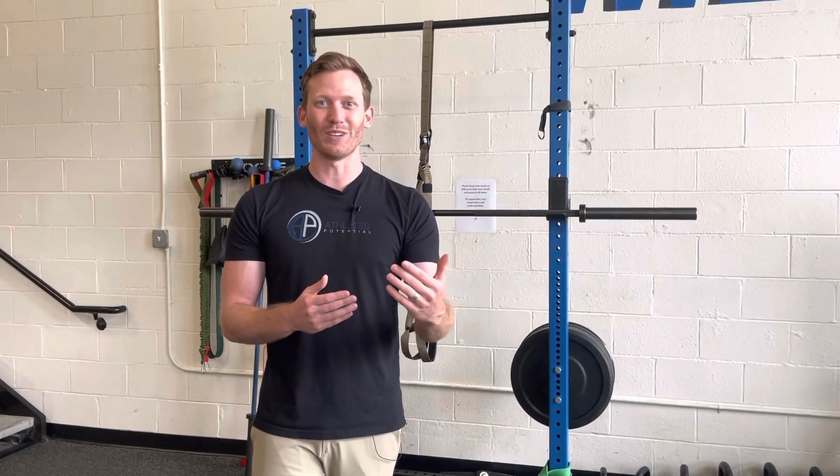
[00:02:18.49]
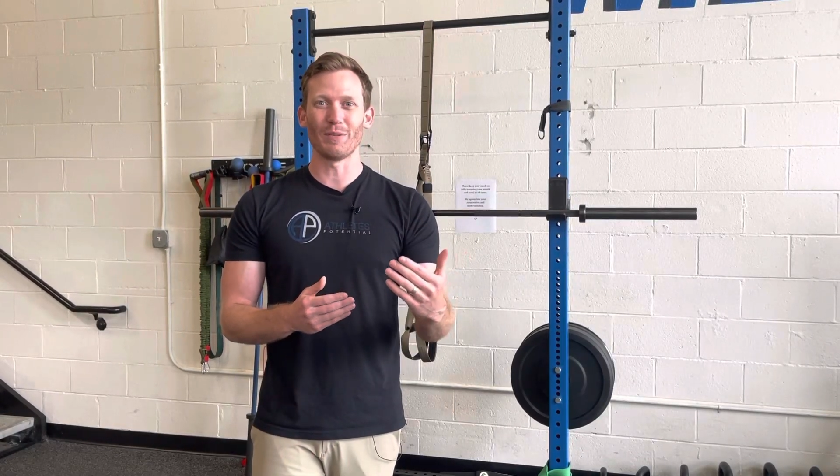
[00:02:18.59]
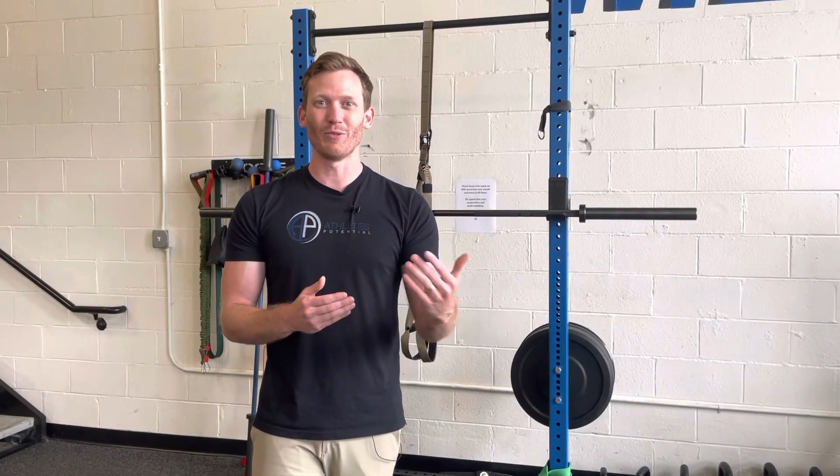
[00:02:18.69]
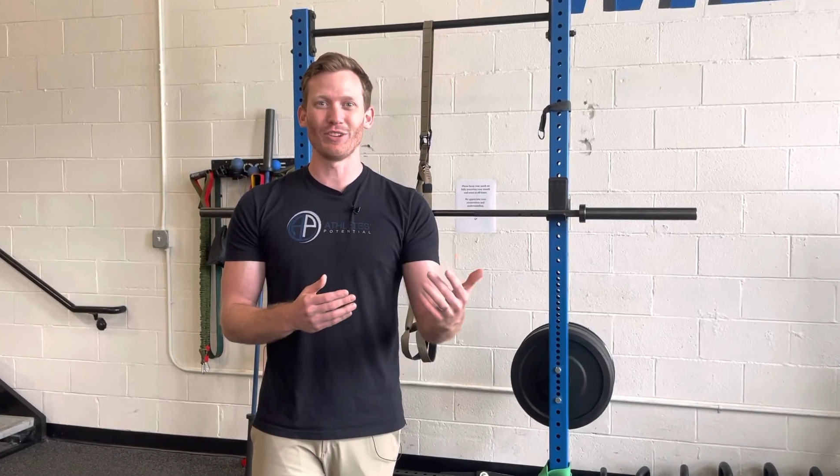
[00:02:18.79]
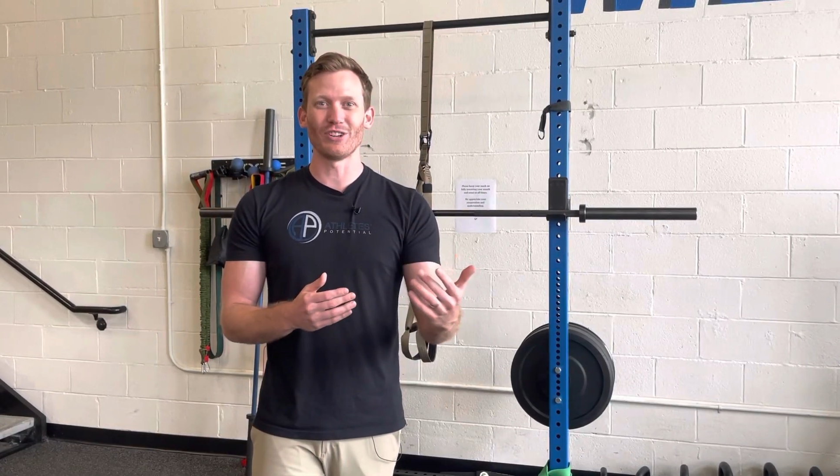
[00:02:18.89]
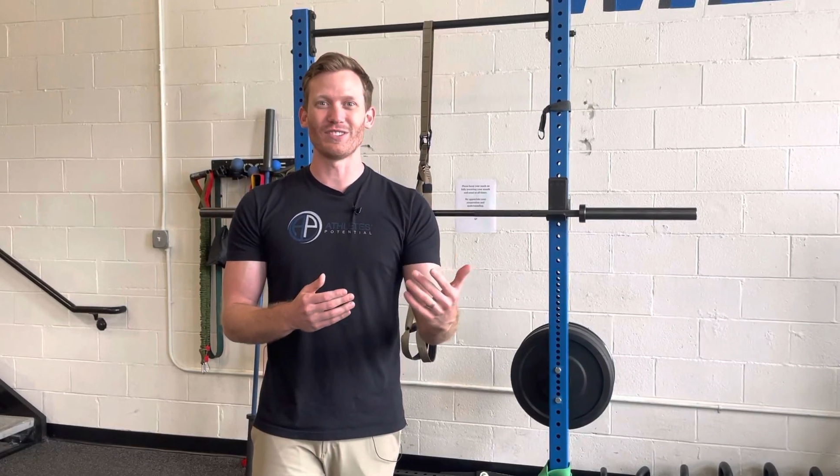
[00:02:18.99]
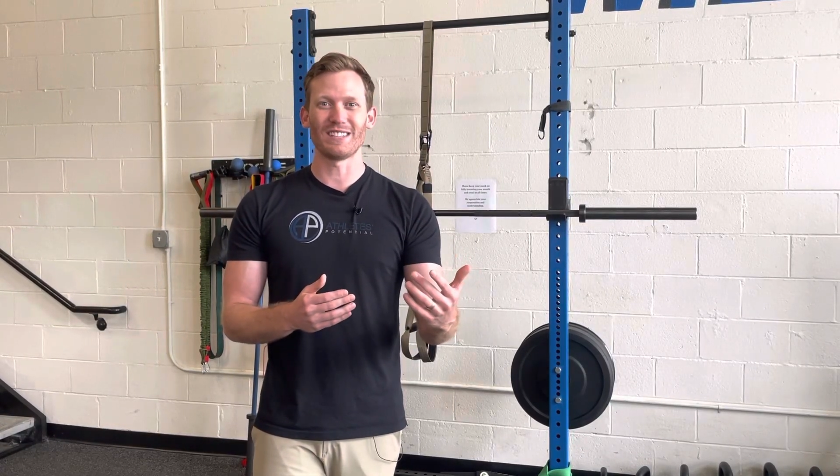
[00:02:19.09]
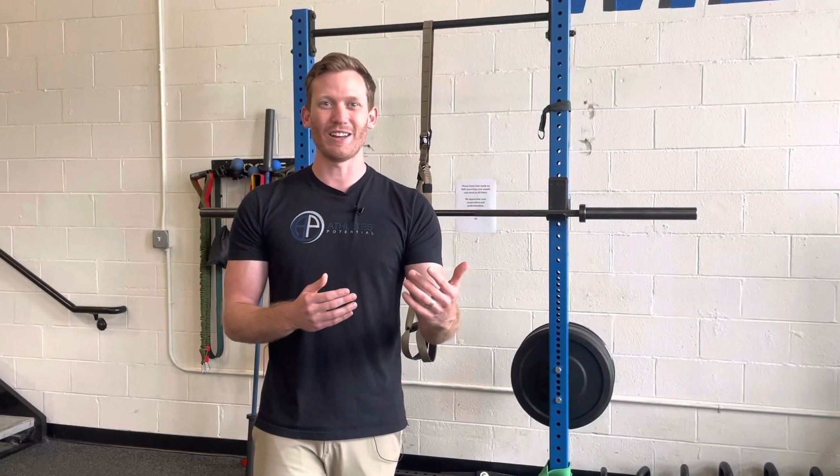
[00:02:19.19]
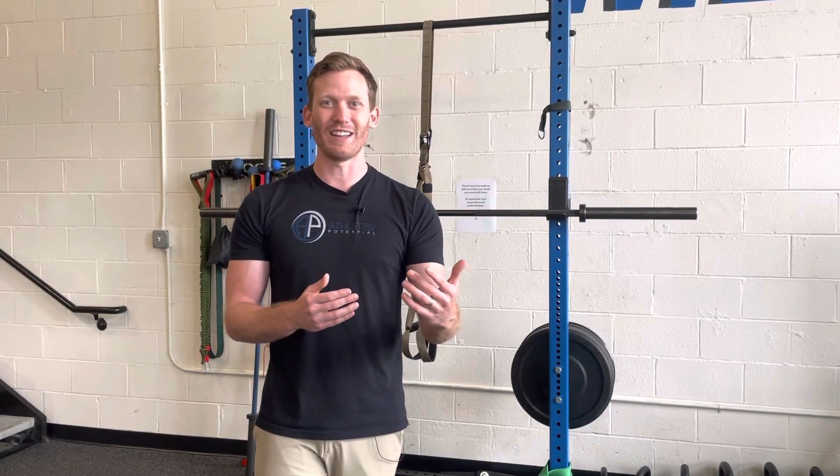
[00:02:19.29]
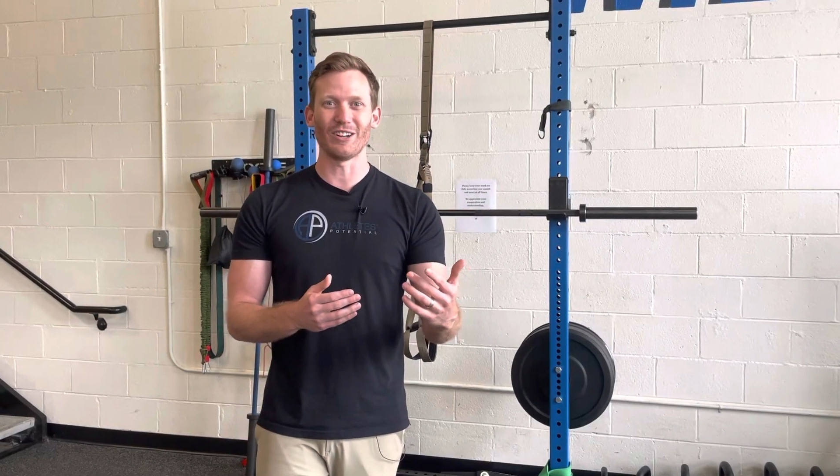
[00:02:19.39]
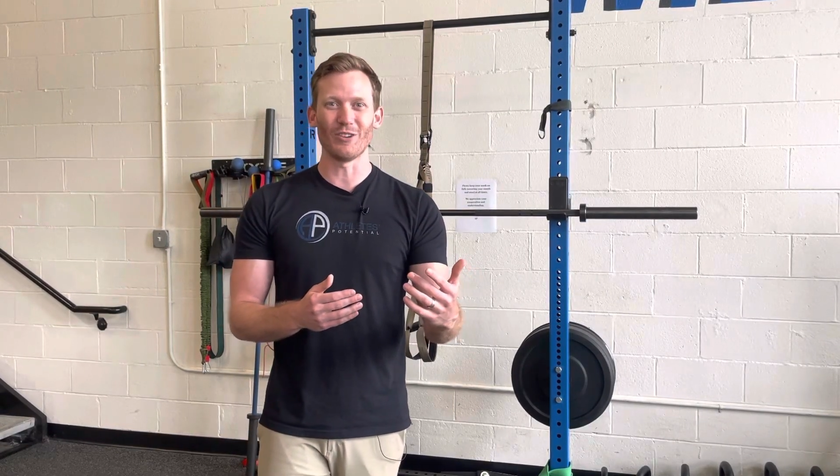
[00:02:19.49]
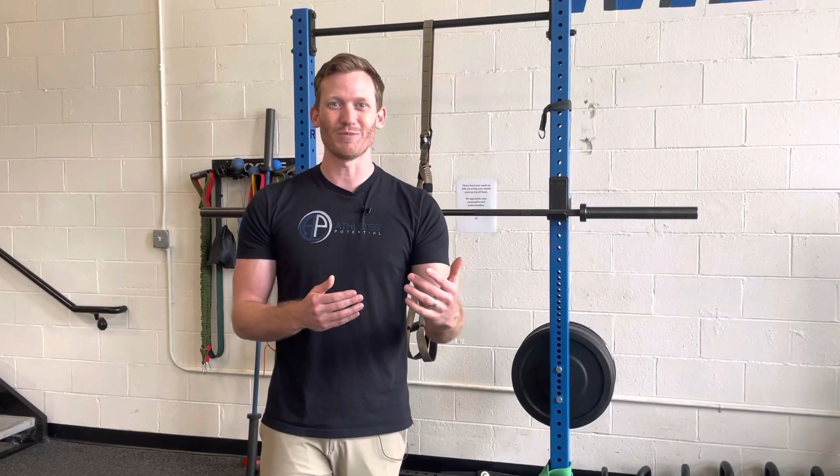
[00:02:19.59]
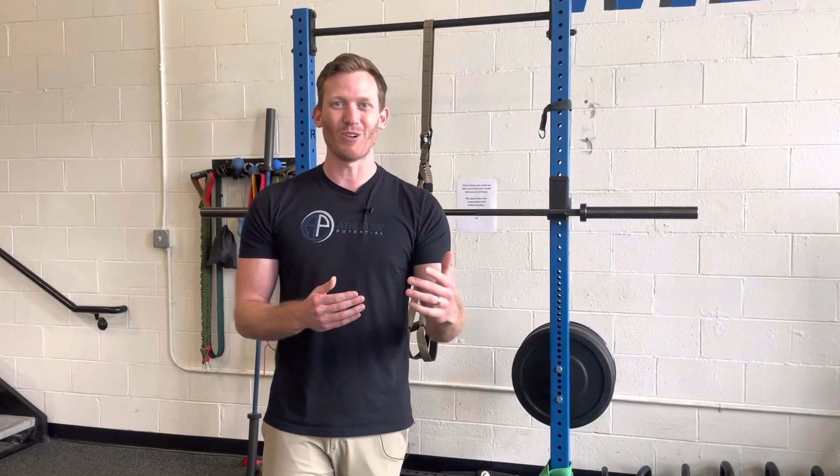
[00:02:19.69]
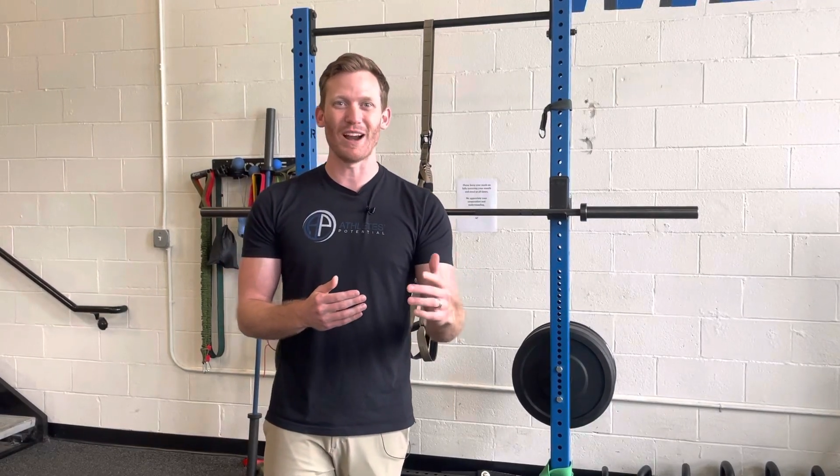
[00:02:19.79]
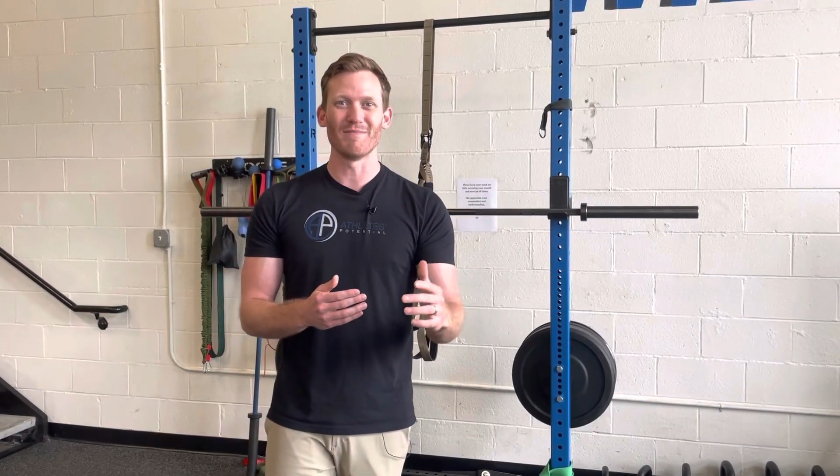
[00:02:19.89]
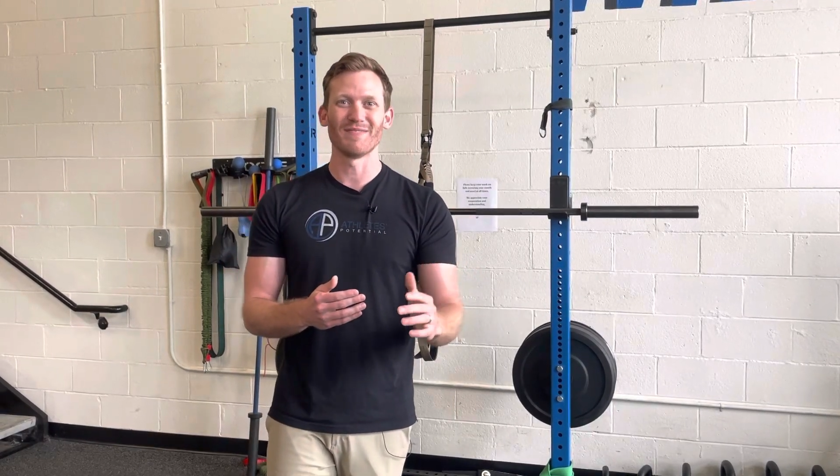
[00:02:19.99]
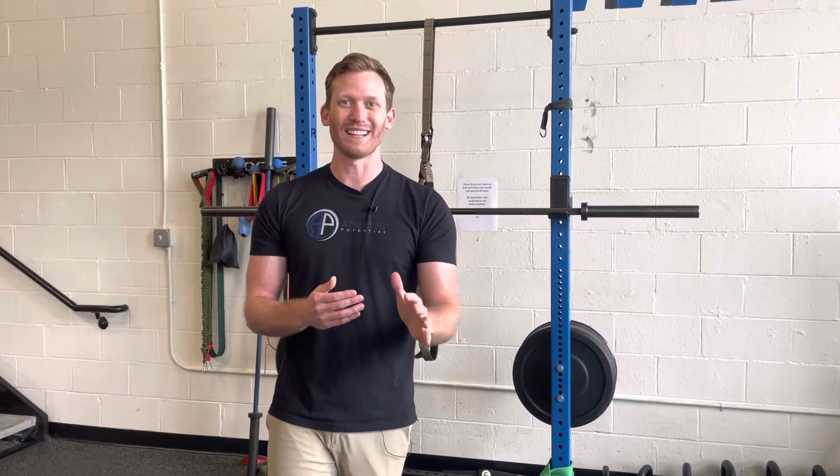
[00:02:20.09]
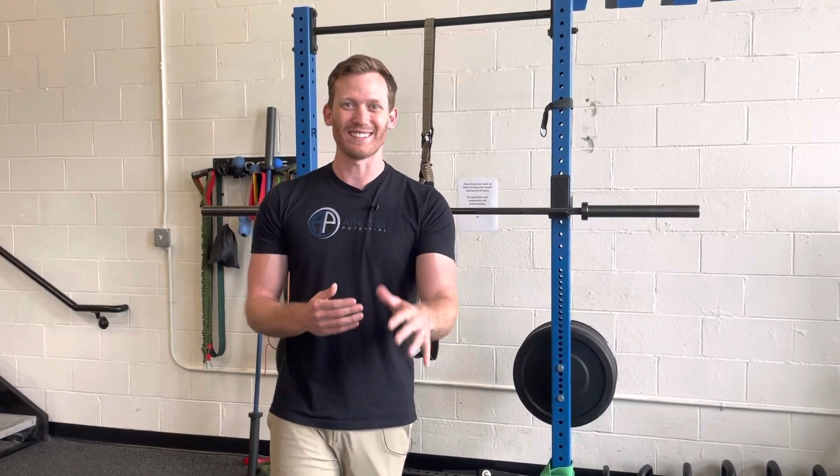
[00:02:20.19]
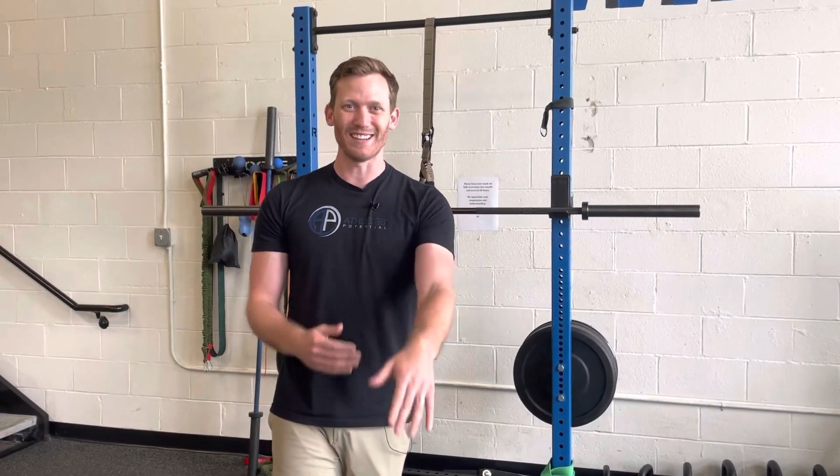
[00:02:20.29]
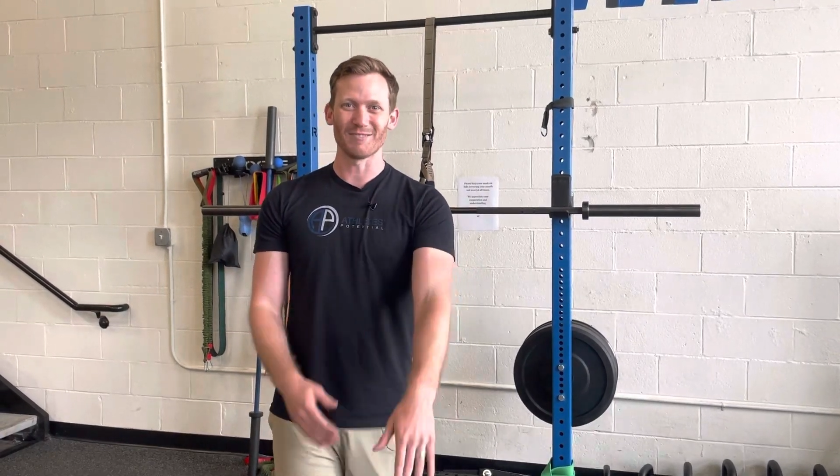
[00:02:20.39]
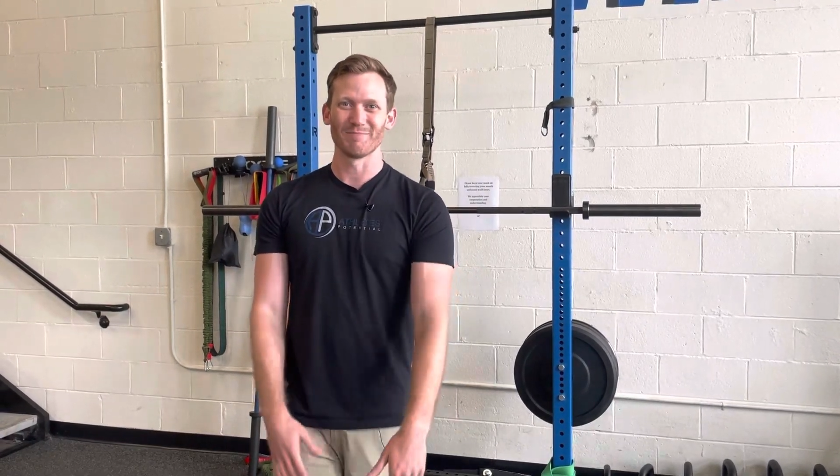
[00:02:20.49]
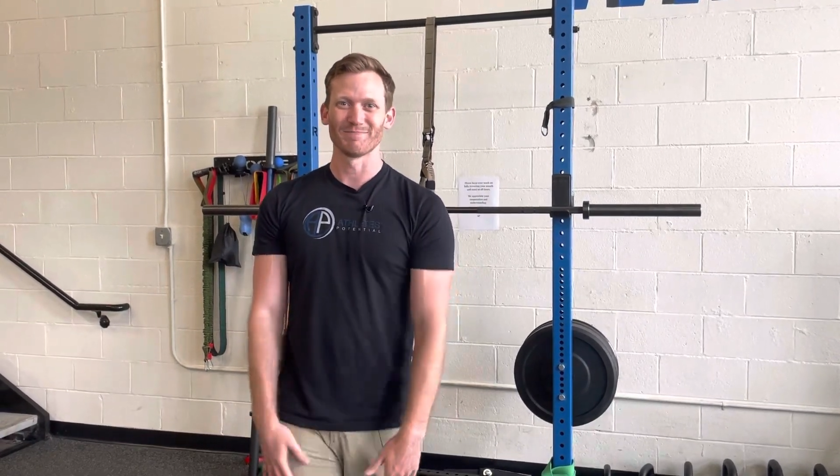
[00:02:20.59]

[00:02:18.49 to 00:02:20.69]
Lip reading: I'll be really curious to see how that goes. All right, thanks guys.